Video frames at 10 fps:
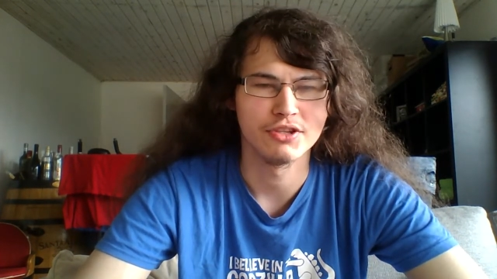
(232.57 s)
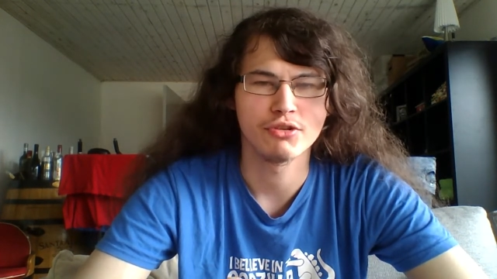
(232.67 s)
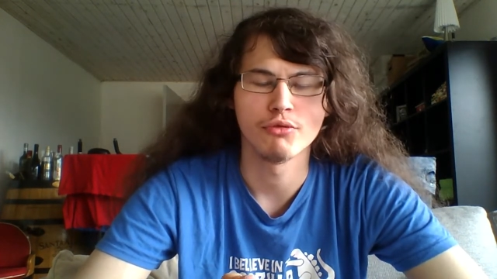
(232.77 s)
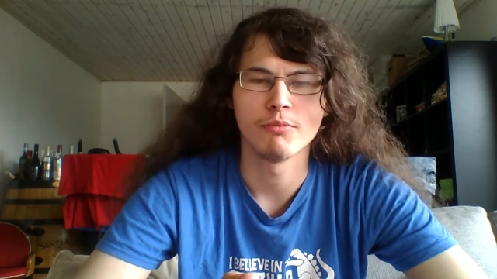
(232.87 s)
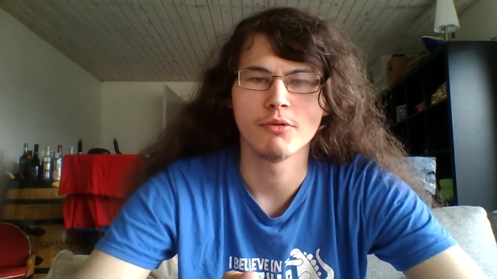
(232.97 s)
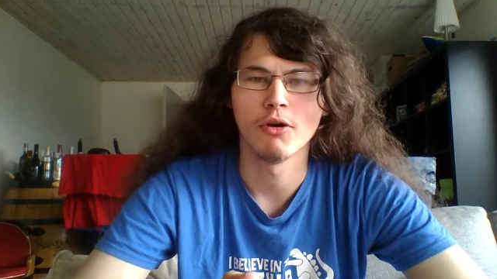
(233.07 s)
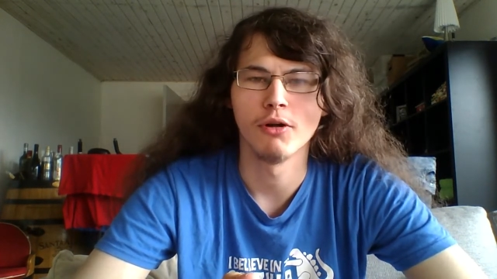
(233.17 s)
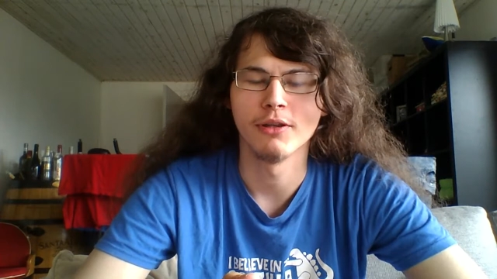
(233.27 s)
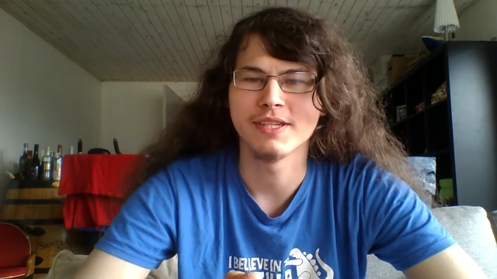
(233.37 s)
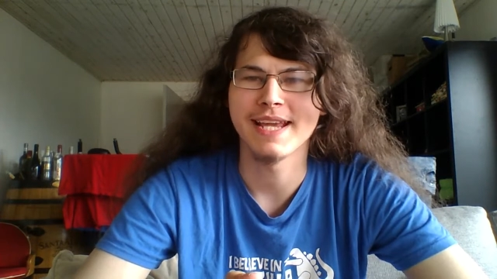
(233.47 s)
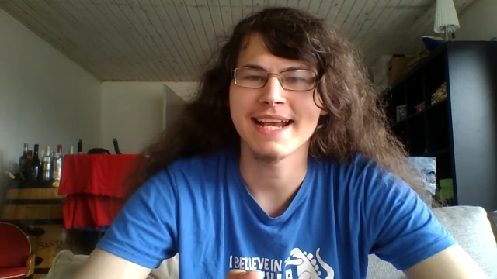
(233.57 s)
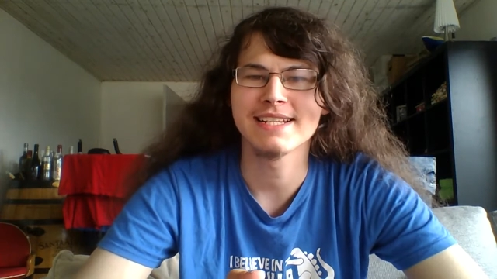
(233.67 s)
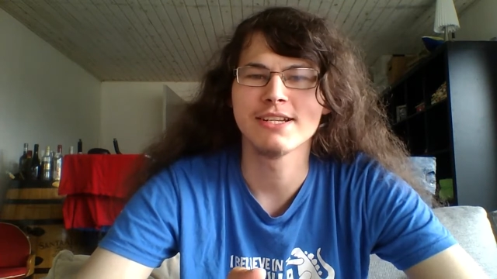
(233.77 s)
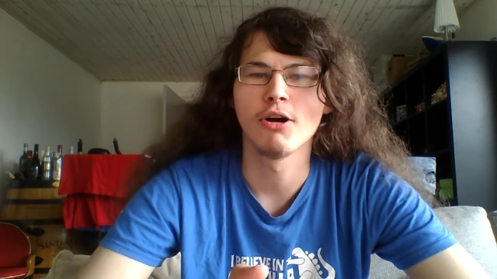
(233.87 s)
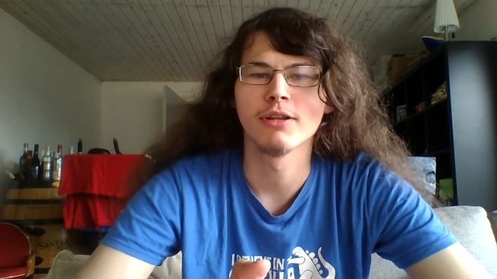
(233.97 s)
group they
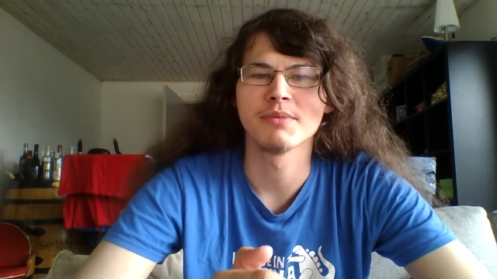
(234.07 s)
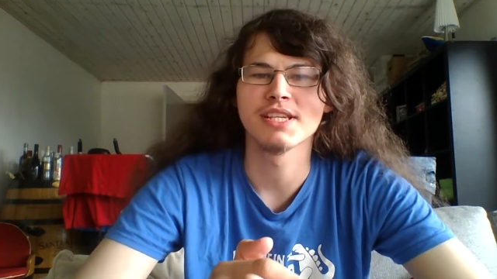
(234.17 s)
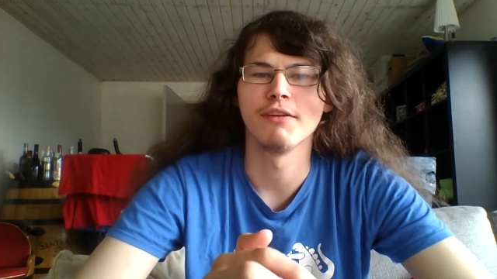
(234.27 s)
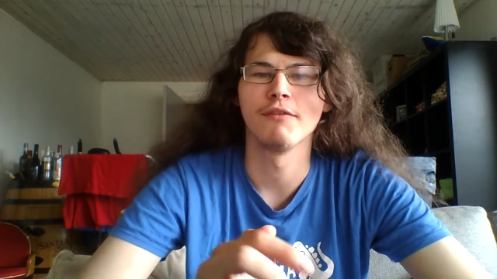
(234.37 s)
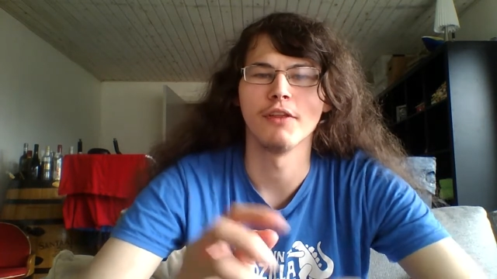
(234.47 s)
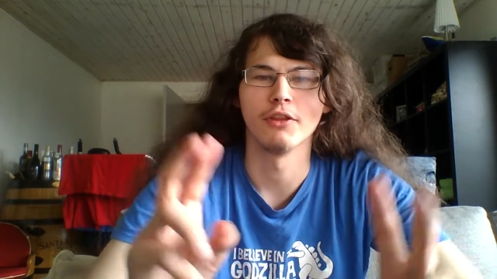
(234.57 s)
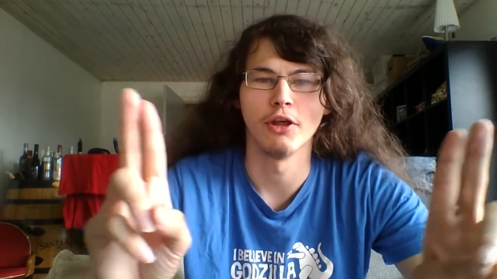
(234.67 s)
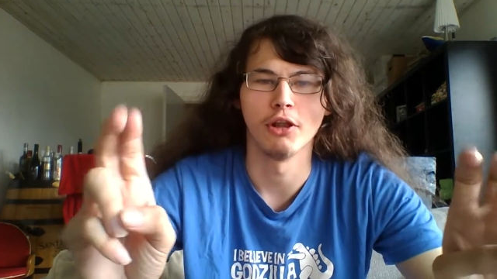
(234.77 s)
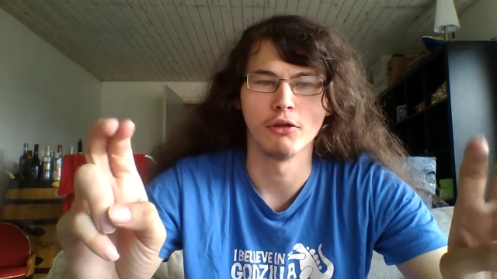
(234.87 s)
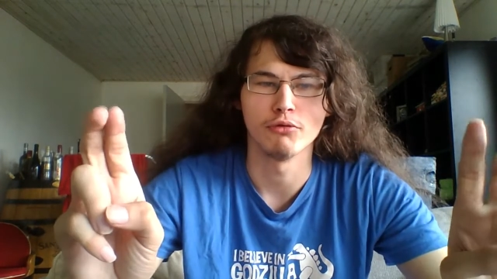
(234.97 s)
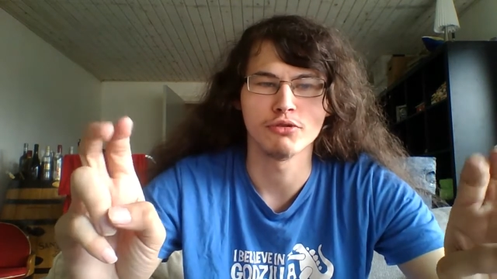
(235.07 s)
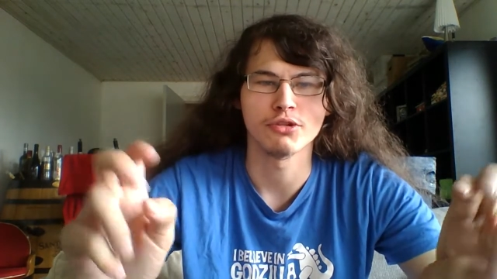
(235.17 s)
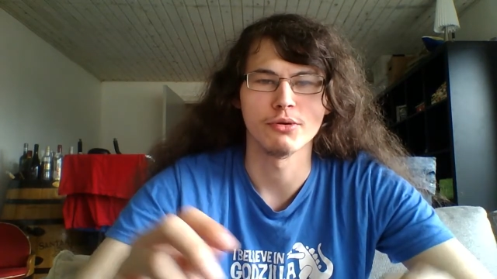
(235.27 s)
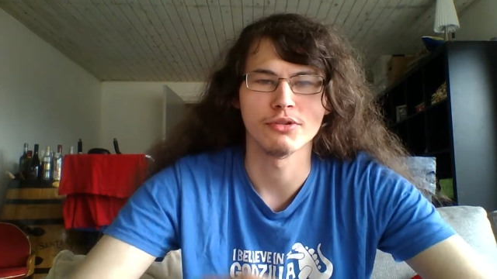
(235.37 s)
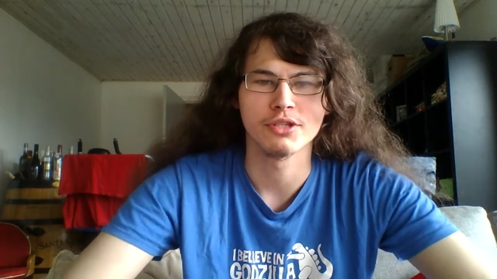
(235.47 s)
actually call themselves the
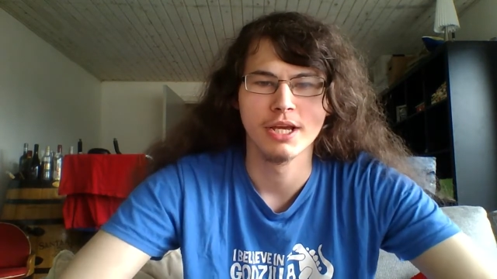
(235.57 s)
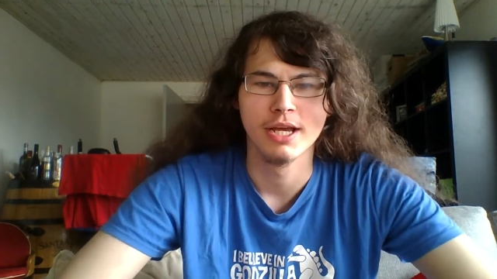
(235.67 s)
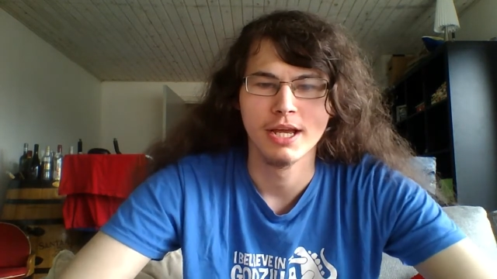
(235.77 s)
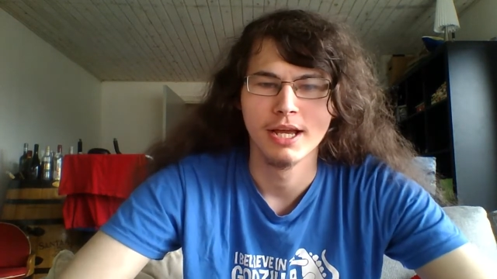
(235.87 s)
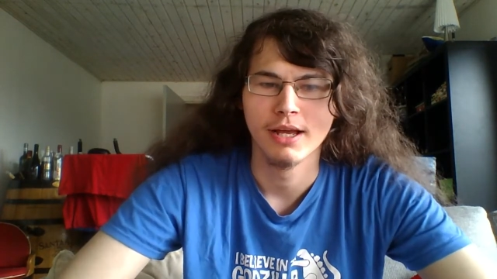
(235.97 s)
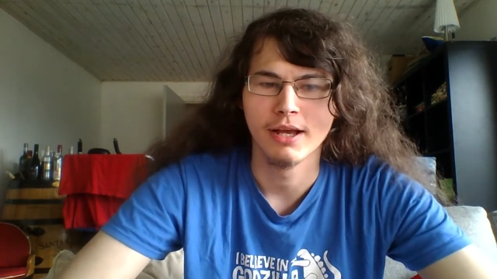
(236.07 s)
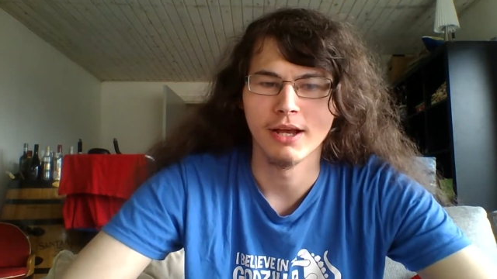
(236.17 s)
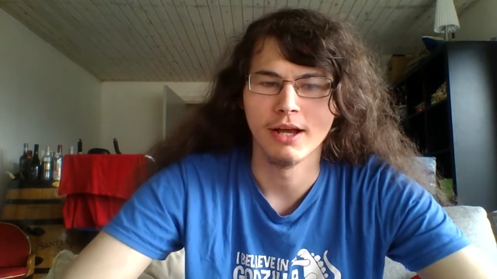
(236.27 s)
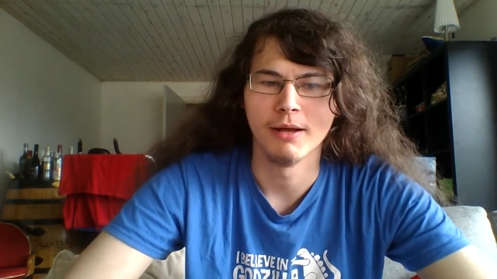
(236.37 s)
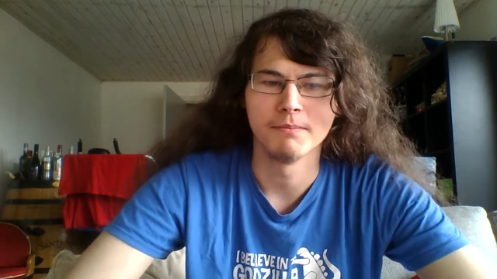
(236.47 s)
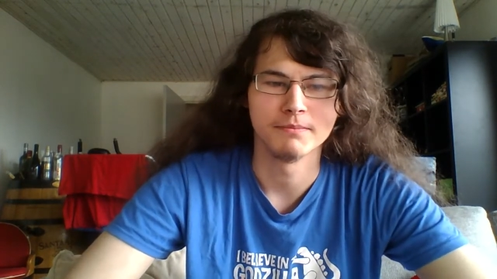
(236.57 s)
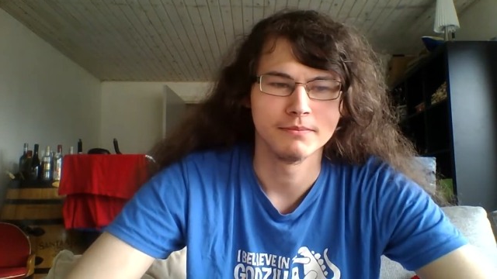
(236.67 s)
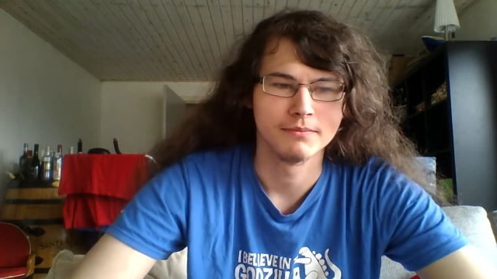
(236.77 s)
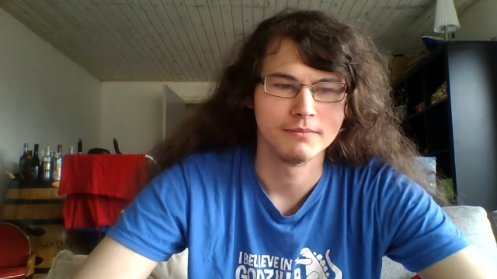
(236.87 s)
Losers. So